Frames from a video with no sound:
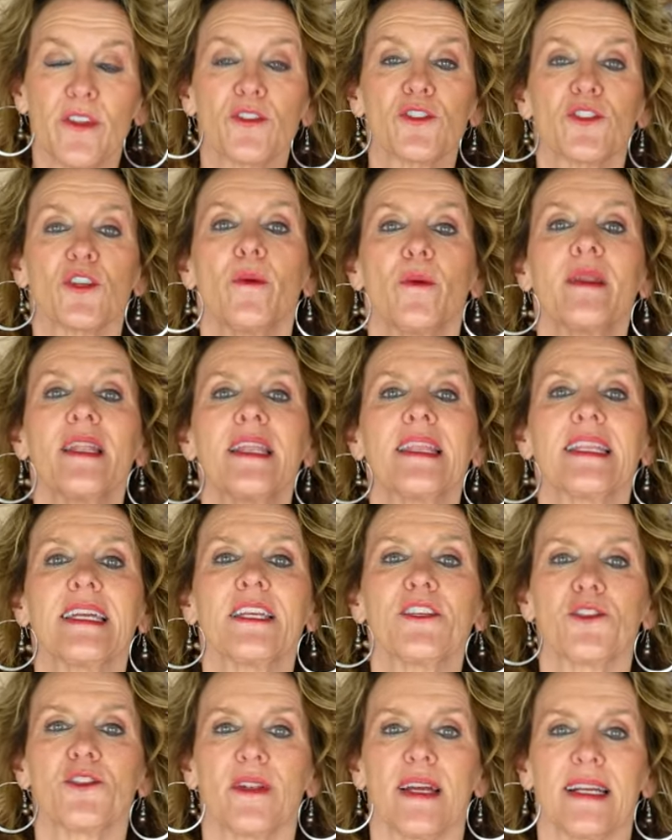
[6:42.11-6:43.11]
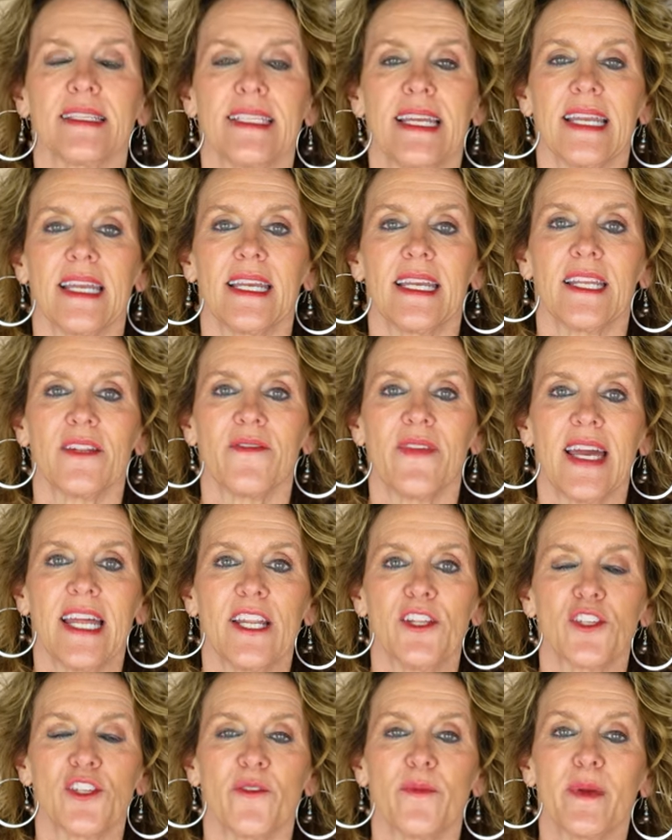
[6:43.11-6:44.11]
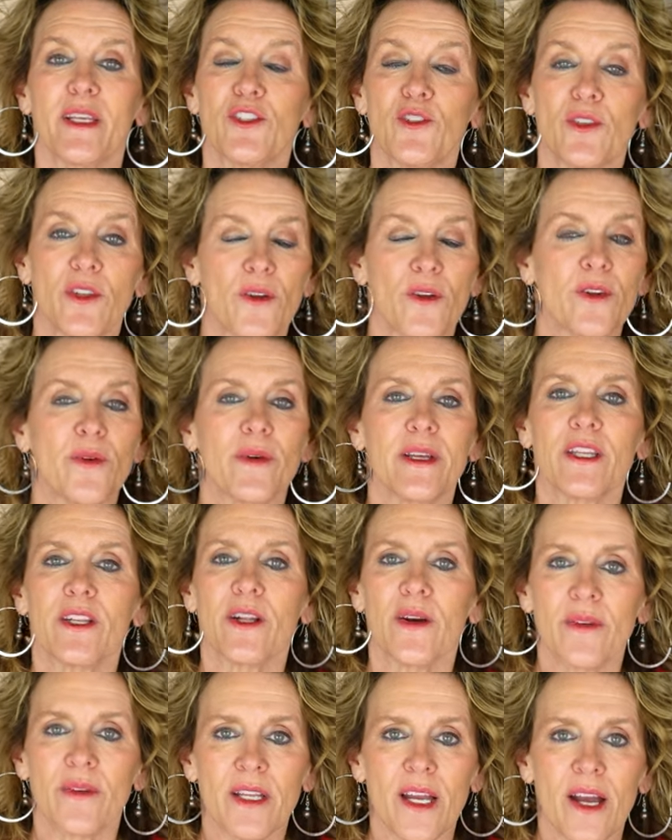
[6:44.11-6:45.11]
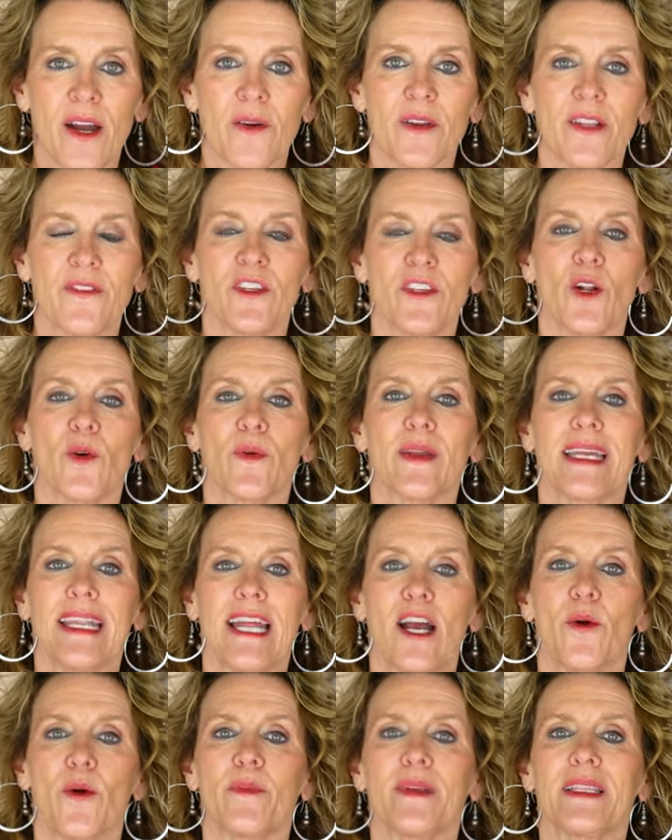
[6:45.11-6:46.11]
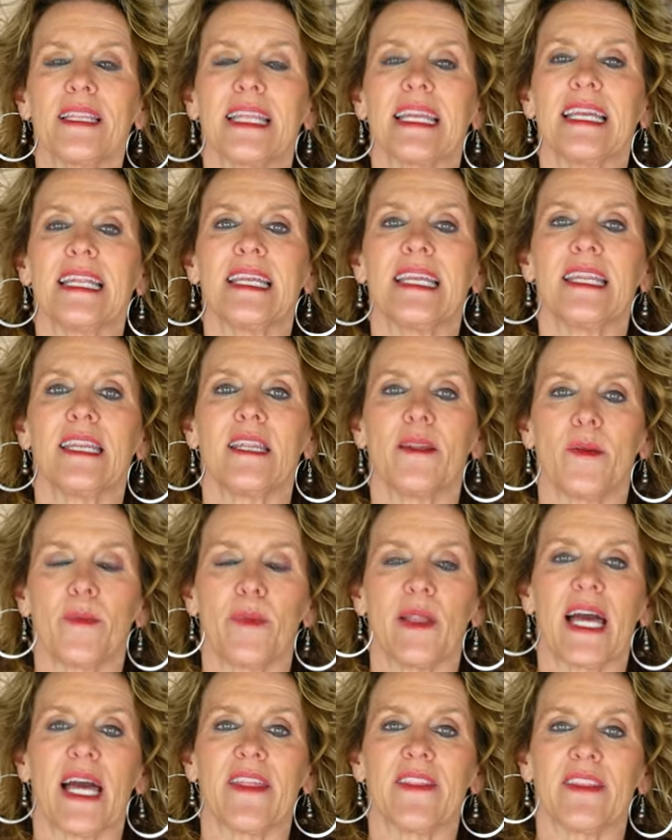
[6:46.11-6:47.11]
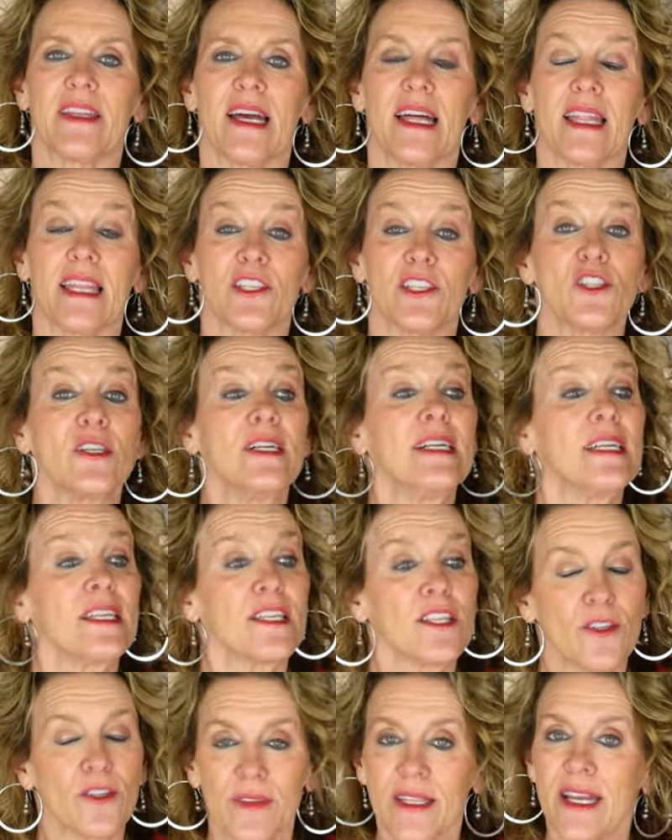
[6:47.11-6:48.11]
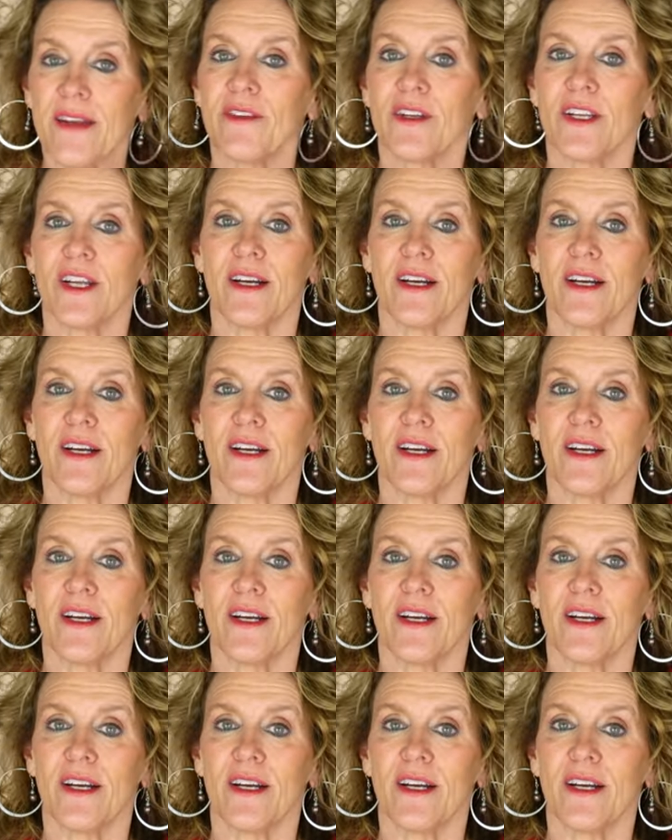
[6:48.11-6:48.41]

There's so many things you're not taking advantage of because you don't know what you don't know. And if you don't get help and lean in and apply the knowledge, you'll never